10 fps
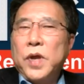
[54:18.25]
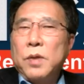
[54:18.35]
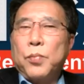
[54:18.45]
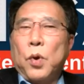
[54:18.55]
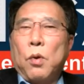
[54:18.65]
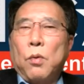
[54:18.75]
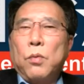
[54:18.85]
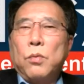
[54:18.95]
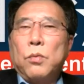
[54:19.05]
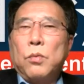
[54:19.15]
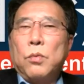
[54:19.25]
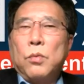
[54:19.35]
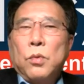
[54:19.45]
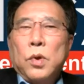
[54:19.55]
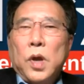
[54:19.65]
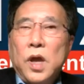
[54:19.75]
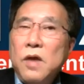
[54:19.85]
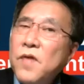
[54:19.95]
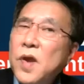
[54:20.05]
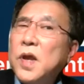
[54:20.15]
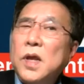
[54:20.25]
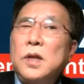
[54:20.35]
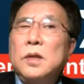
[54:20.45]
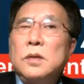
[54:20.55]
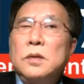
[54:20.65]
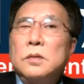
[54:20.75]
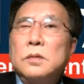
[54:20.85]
people even in